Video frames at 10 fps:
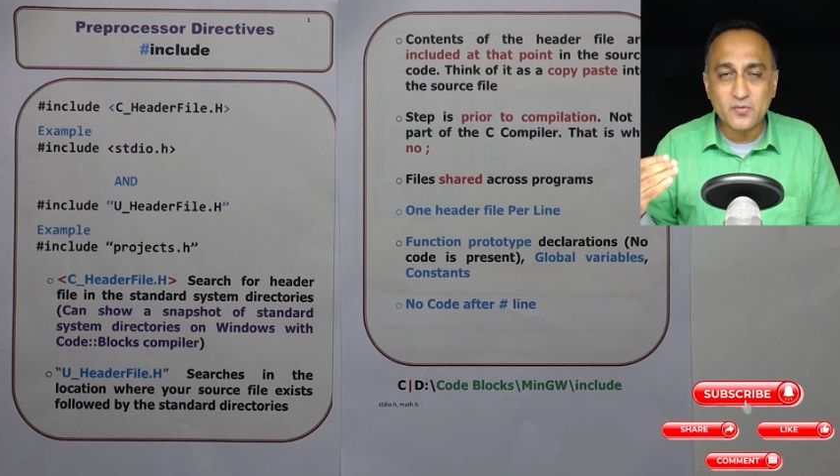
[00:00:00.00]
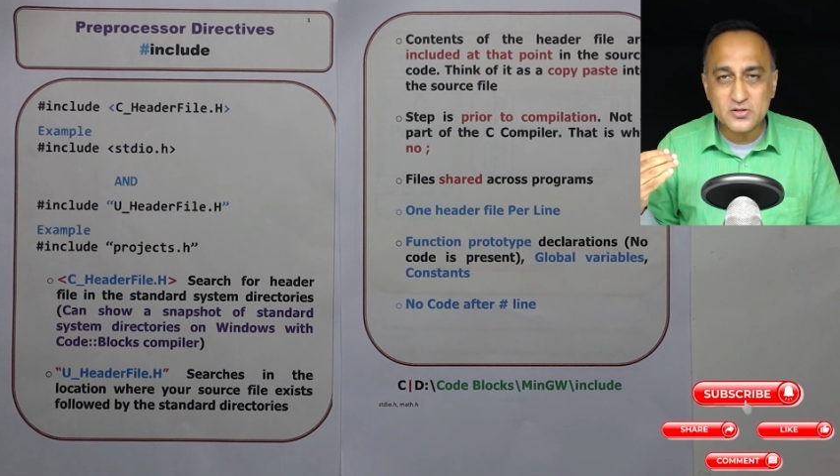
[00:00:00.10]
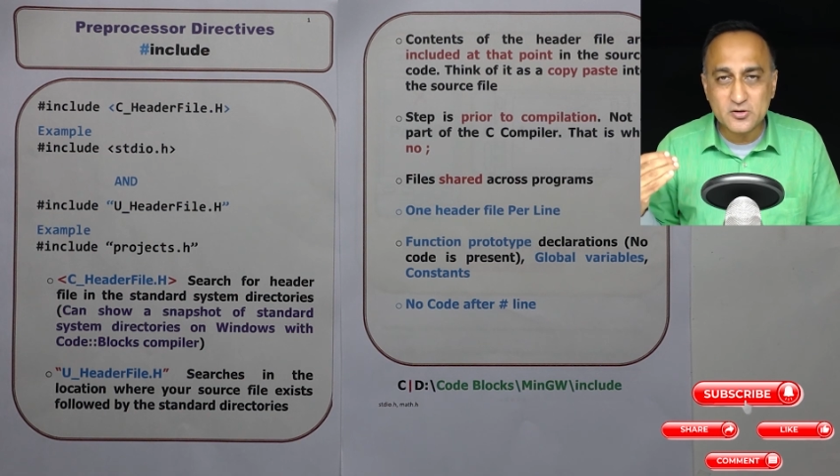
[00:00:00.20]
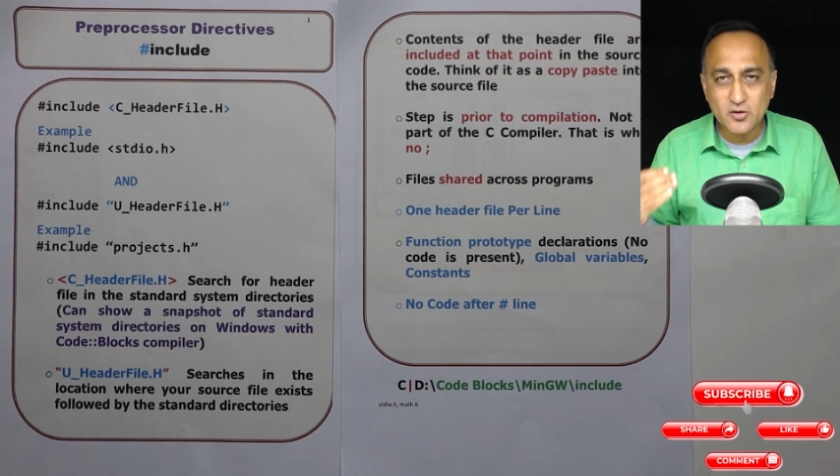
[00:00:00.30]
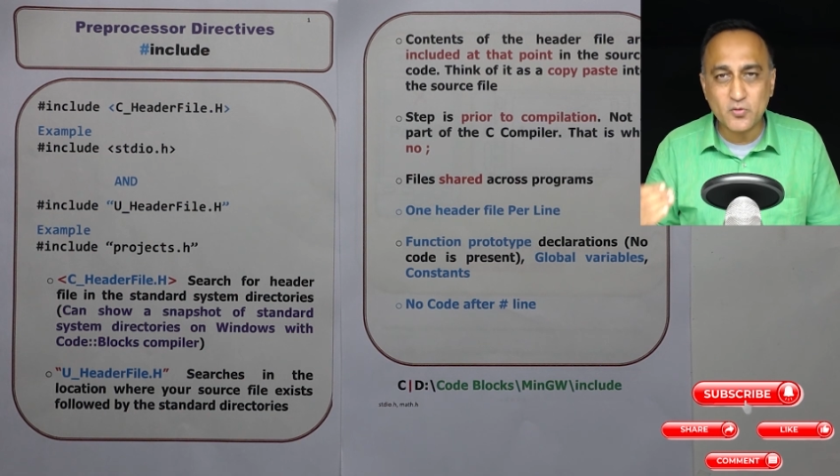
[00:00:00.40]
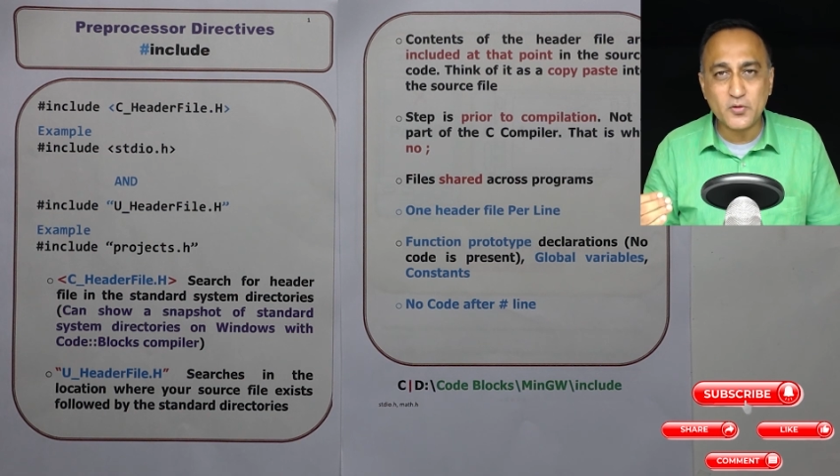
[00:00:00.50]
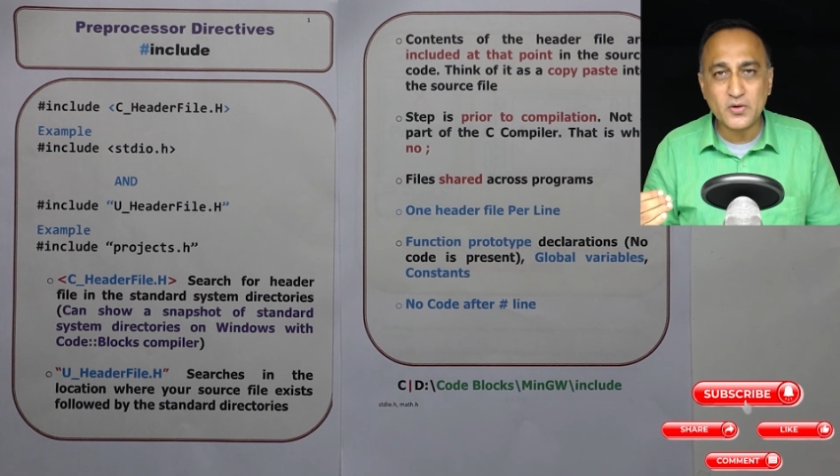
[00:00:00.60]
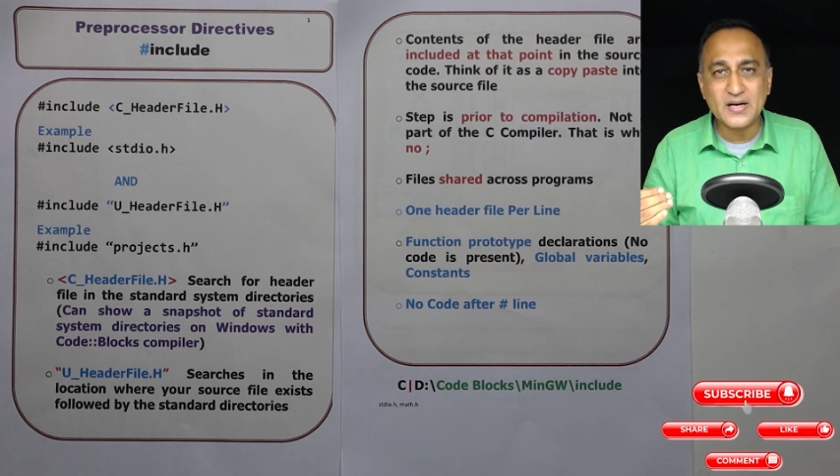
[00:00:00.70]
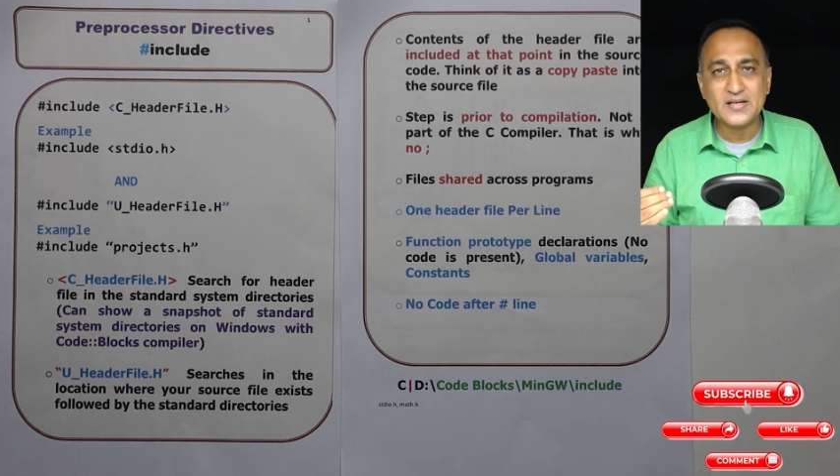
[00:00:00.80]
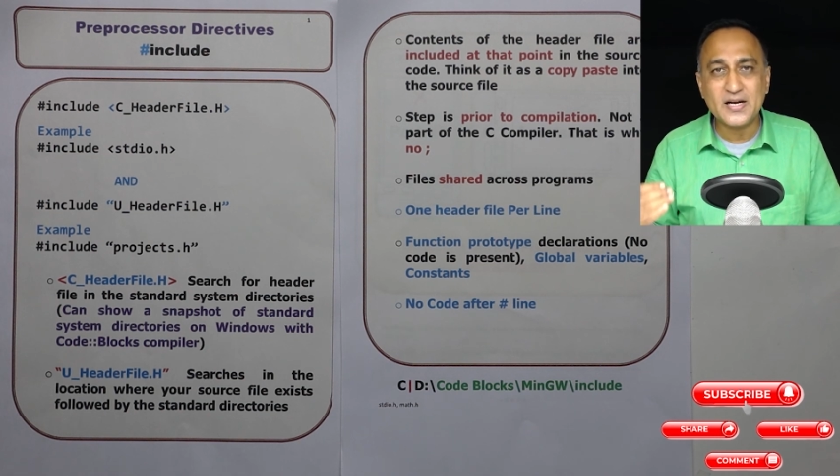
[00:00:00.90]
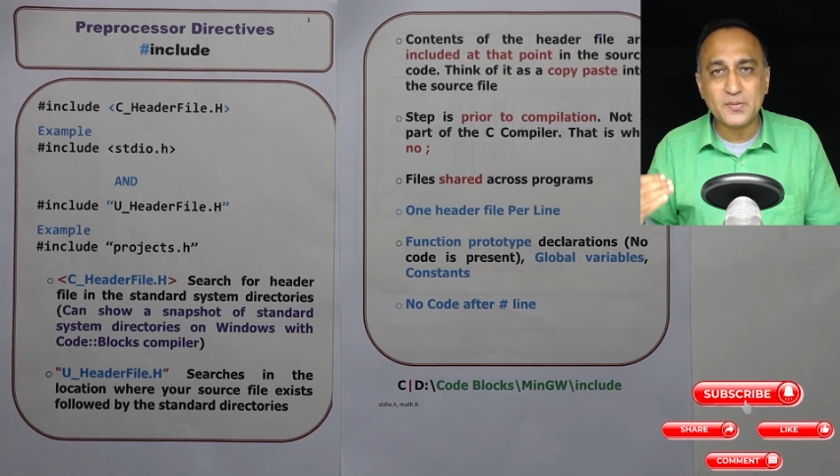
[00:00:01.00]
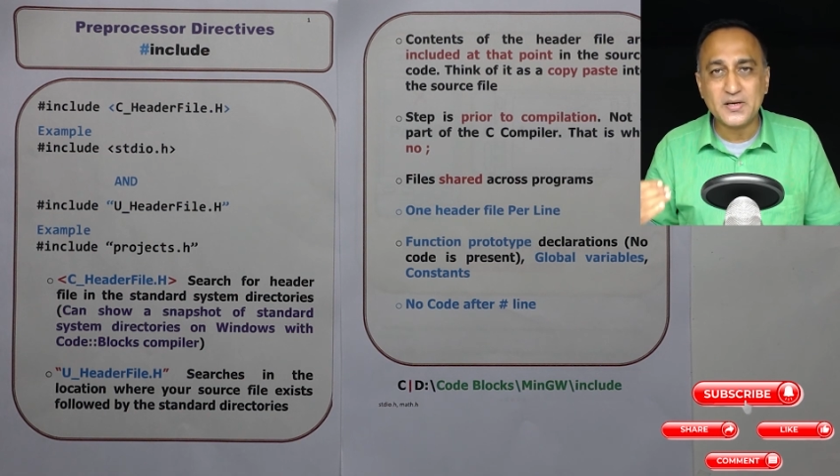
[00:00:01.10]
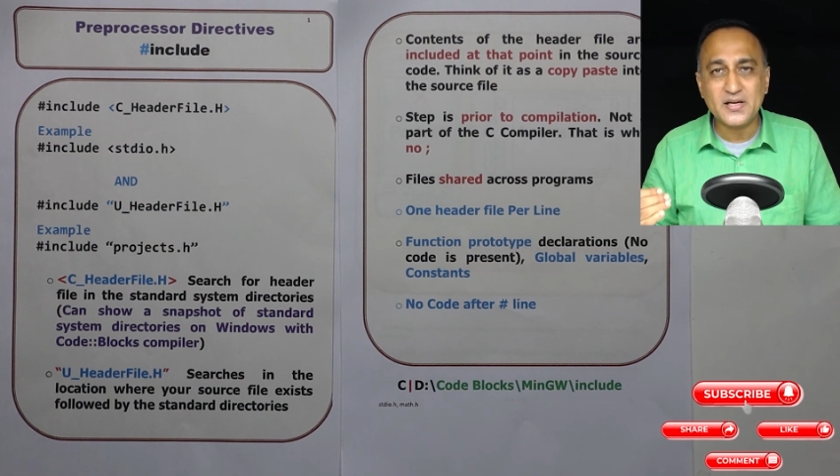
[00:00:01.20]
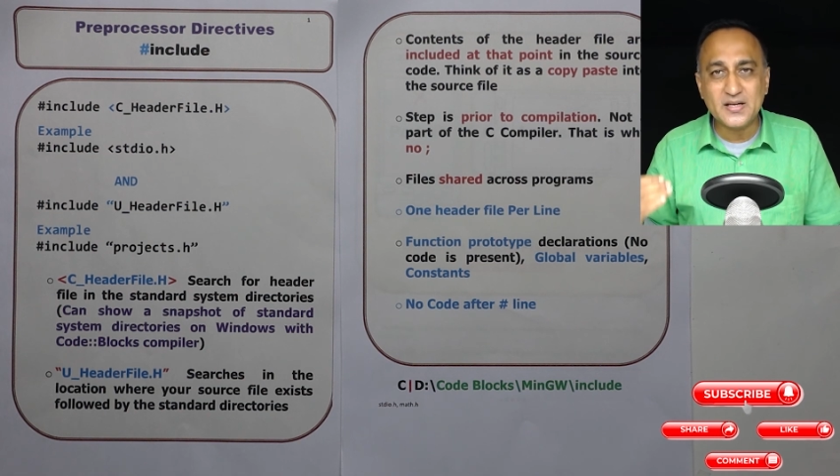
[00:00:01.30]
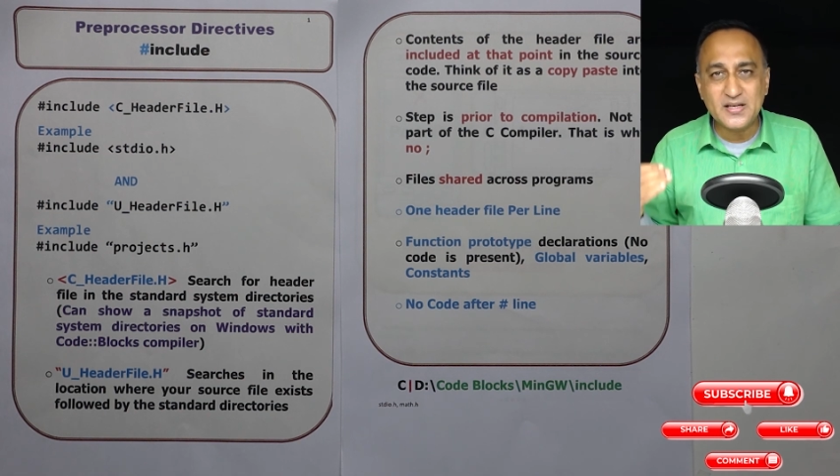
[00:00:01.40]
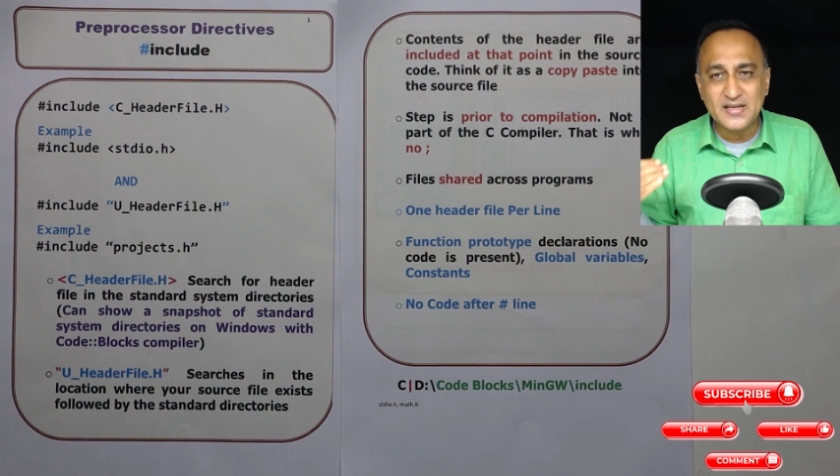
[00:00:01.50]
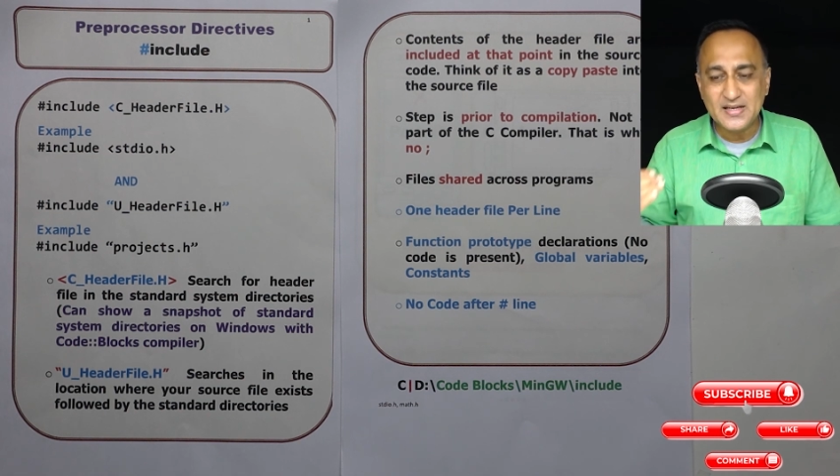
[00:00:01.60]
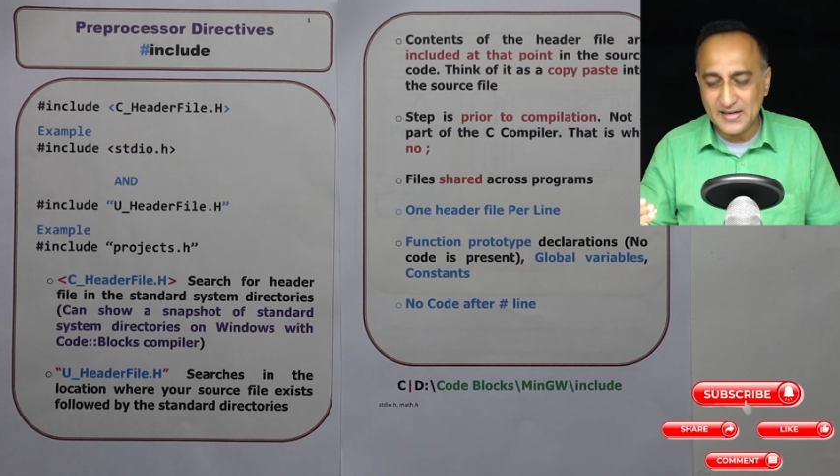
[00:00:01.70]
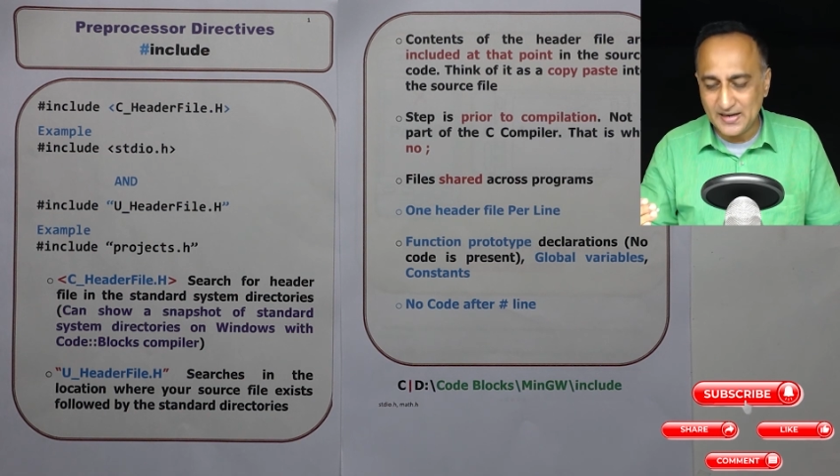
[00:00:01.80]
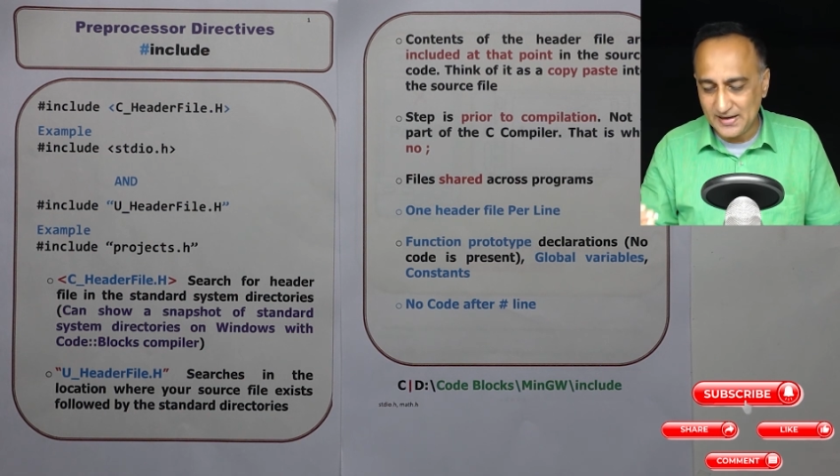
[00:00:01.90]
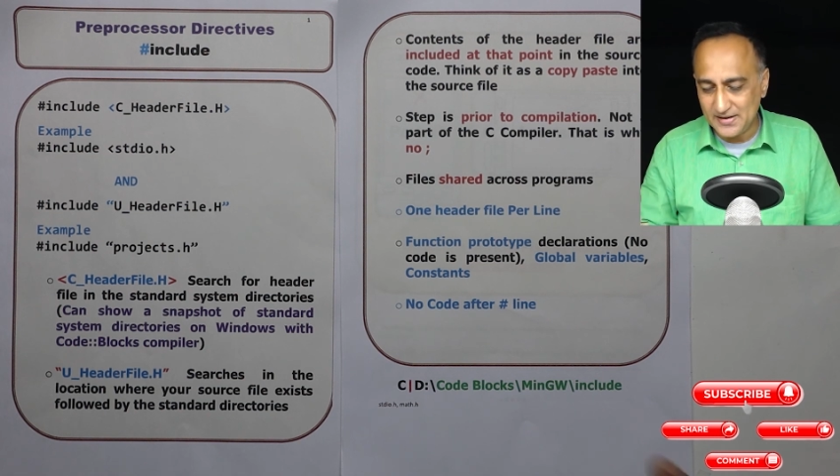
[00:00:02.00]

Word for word: is not going to get that particular line